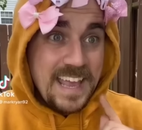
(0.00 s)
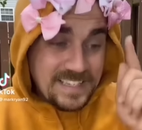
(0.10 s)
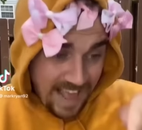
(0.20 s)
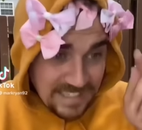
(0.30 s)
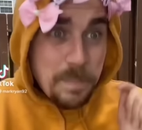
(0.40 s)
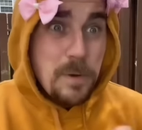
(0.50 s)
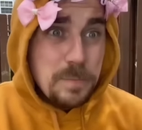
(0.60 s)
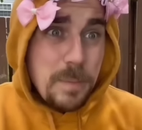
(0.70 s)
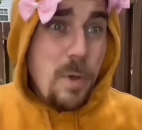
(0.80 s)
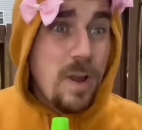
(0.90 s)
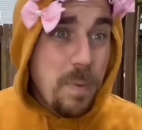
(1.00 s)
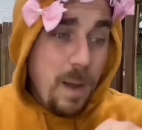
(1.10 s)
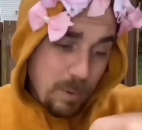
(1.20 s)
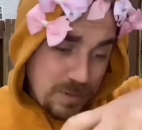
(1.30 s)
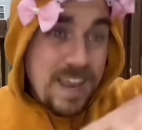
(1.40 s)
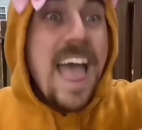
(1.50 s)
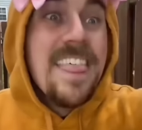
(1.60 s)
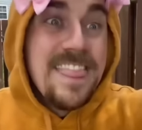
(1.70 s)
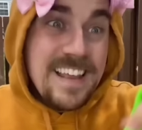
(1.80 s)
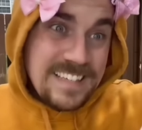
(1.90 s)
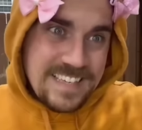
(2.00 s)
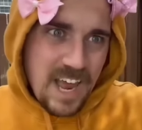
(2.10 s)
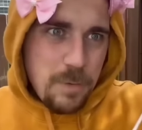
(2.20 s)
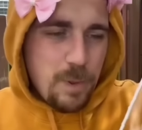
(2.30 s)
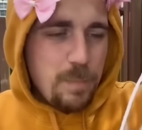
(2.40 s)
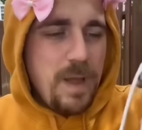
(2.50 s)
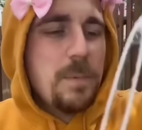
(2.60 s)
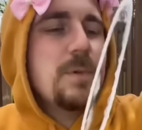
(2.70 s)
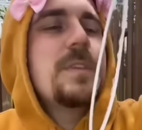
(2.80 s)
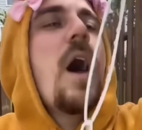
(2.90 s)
that supposed to be blowing bubbles? This is how you blow bubbles.